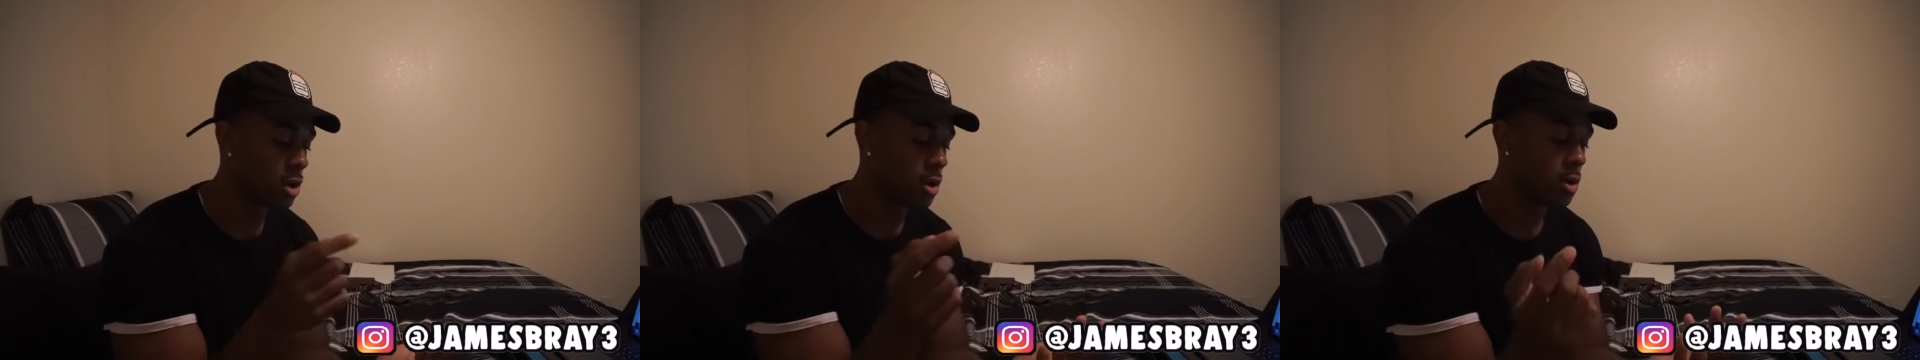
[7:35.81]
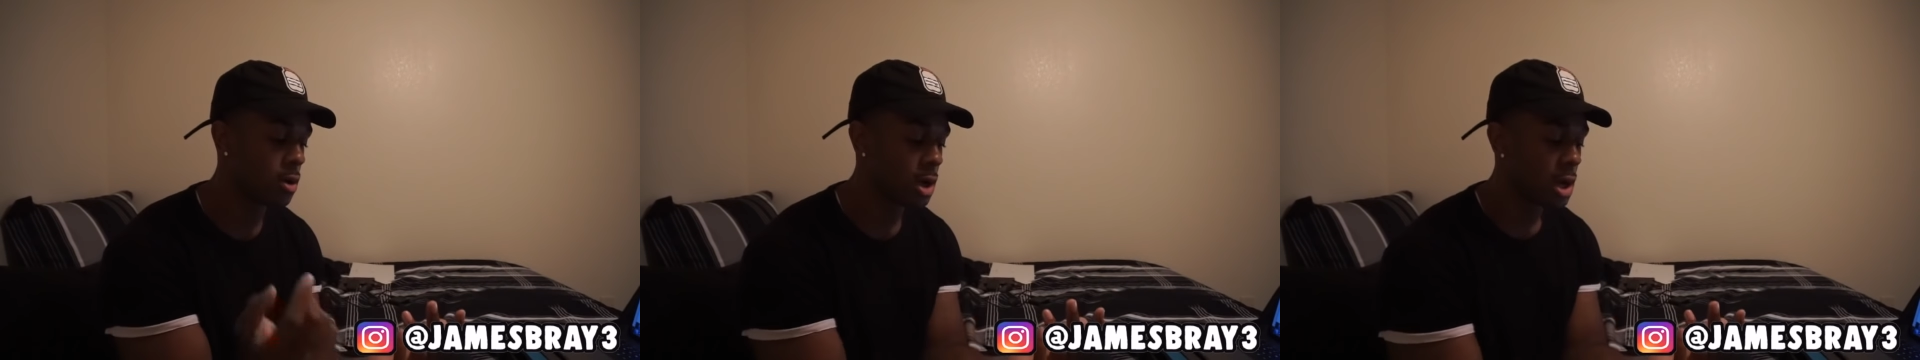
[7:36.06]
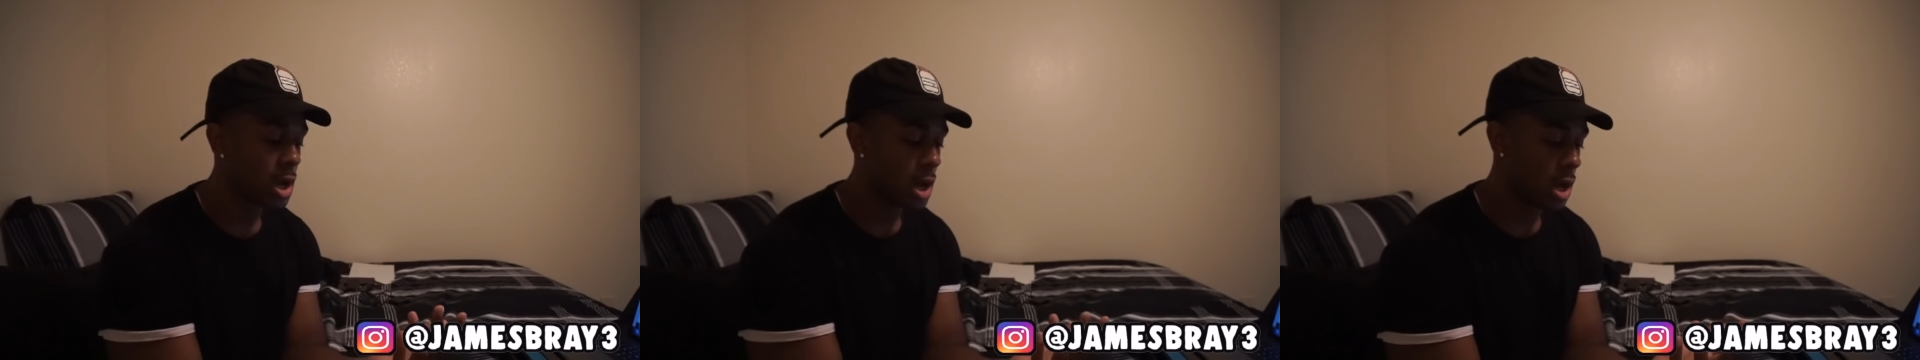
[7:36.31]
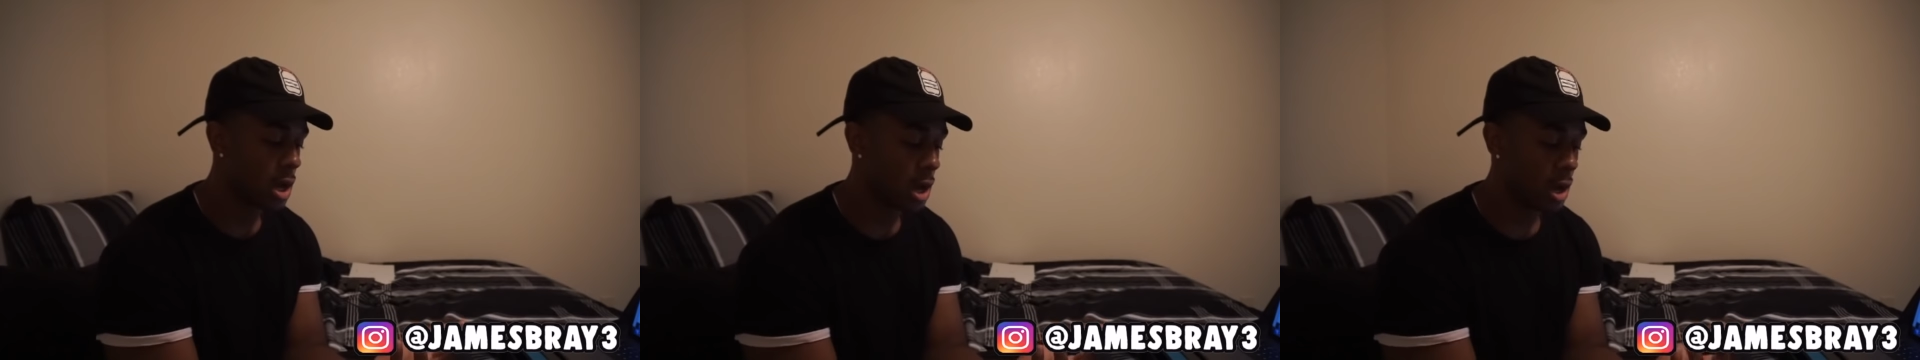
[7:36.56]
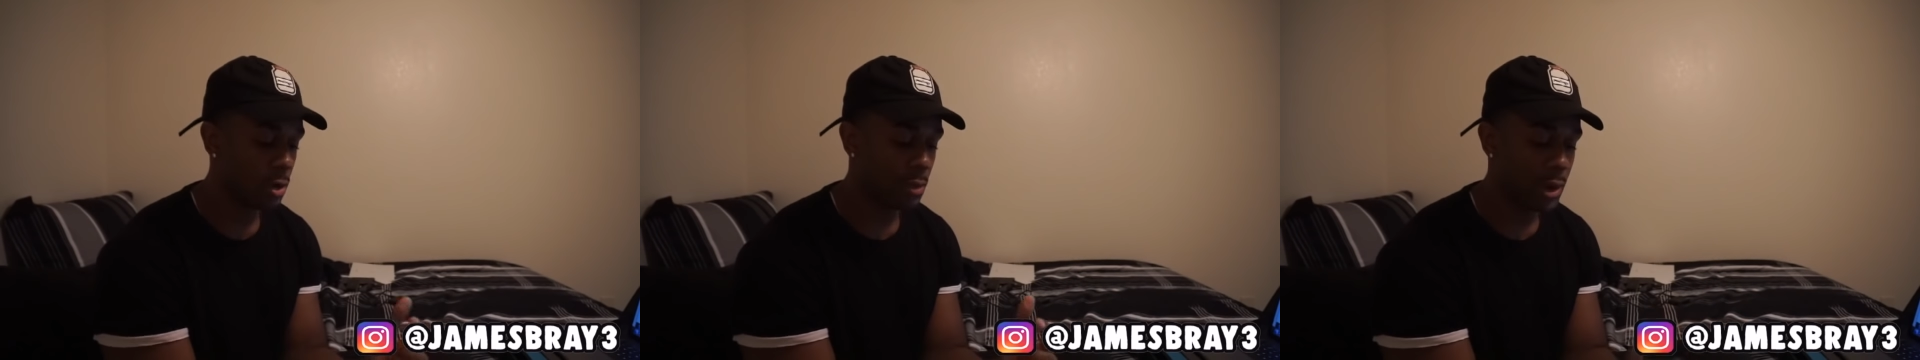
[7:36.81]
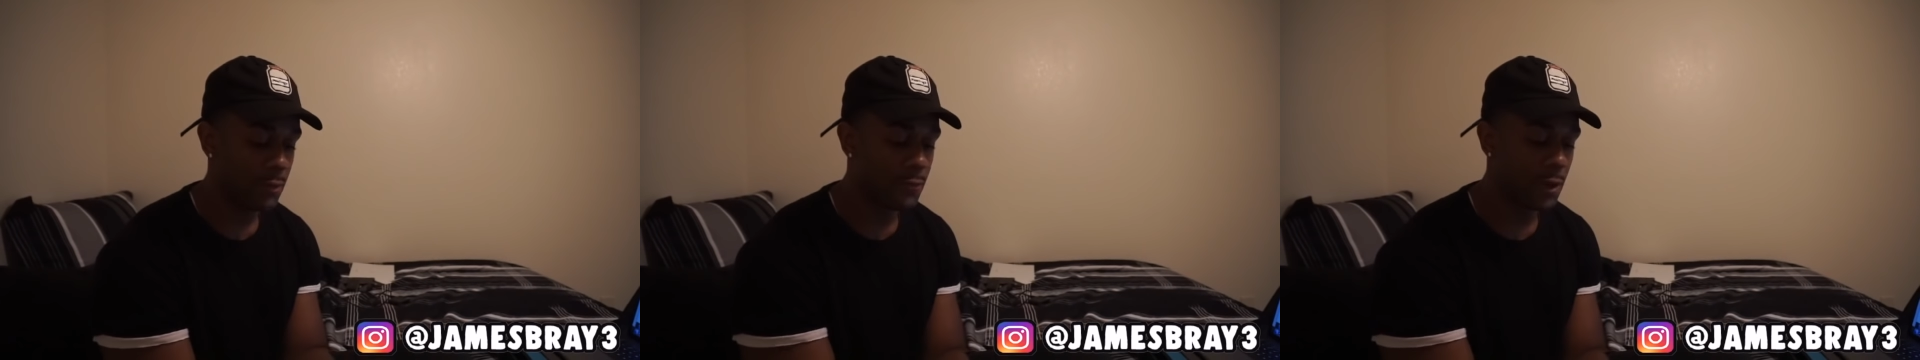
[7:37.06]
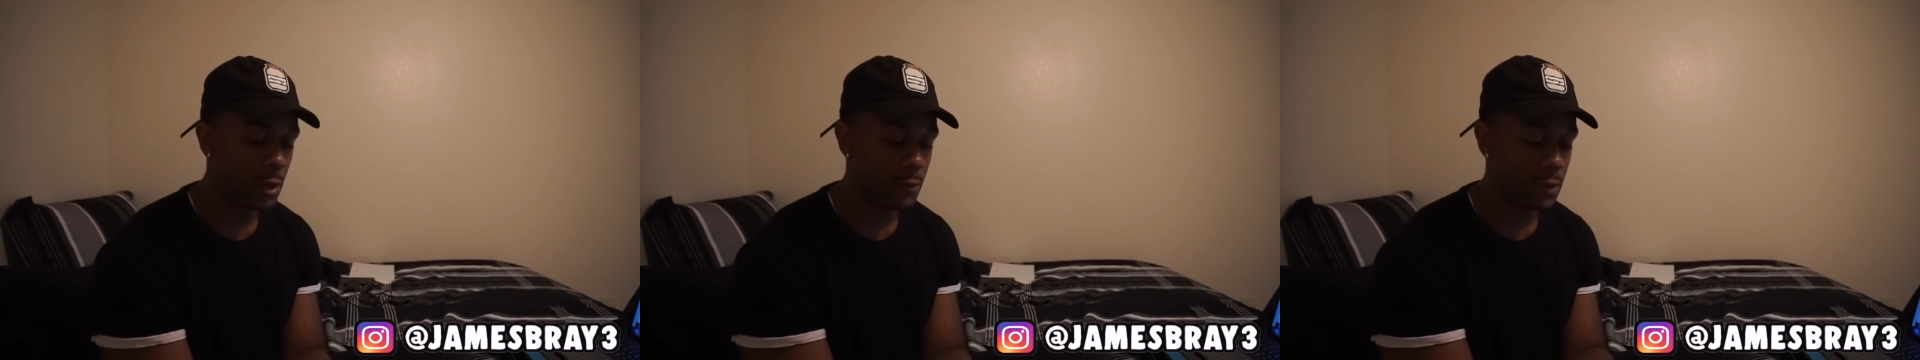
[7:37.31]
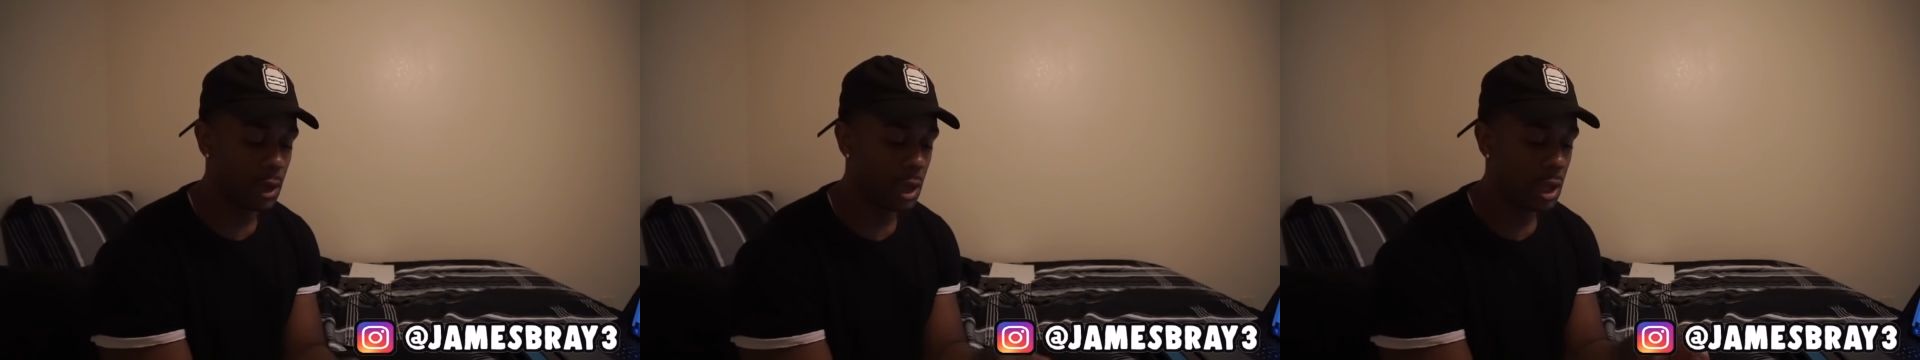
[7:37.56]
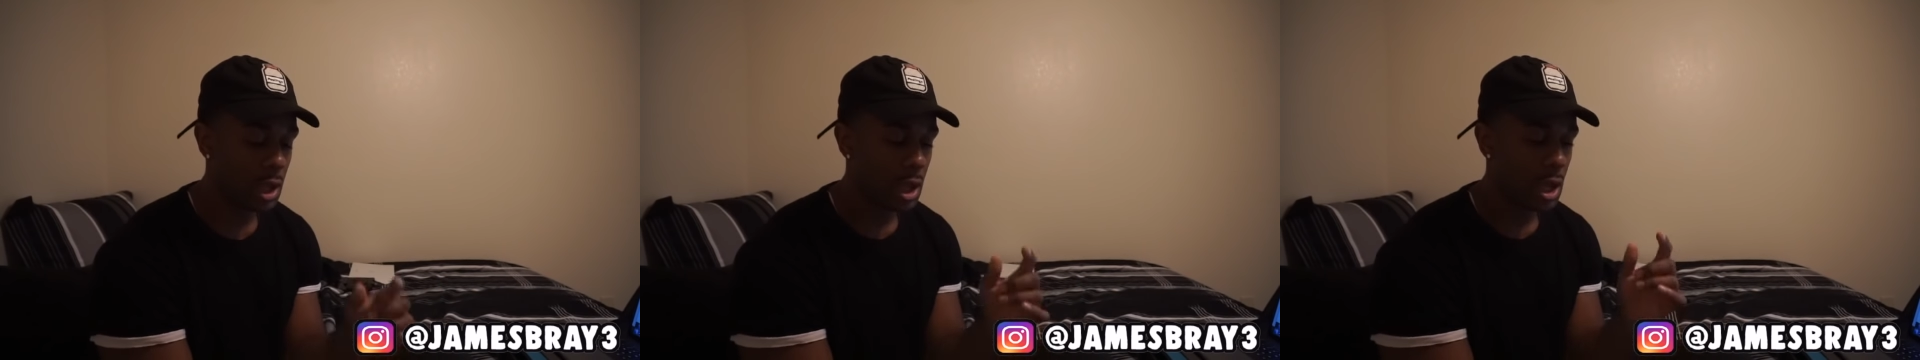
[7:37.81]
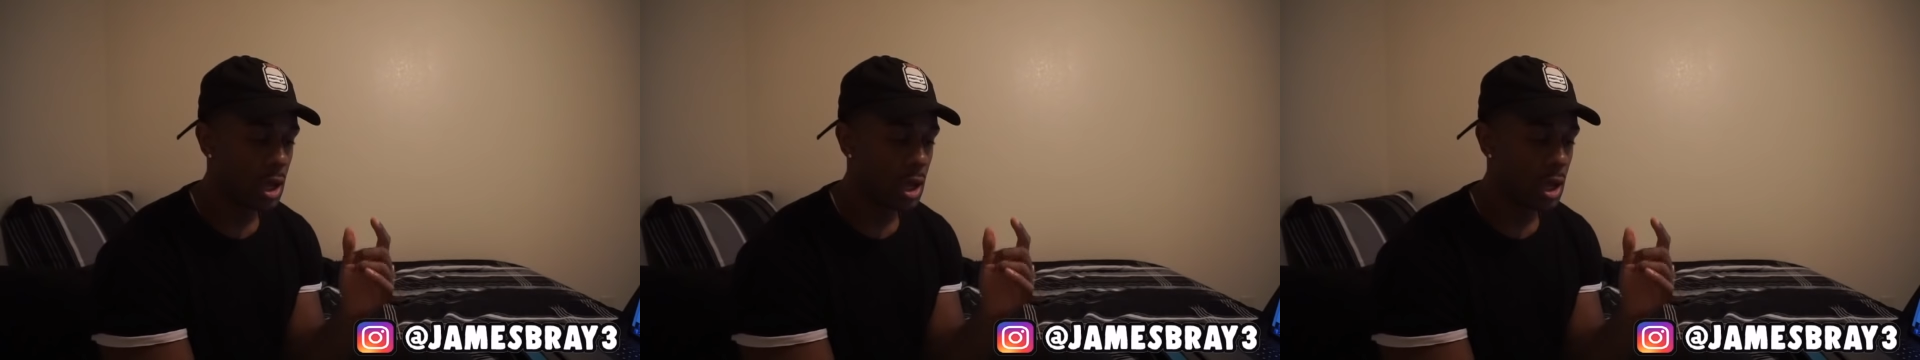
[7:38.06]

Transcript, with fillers: O, uh, Red Velvet.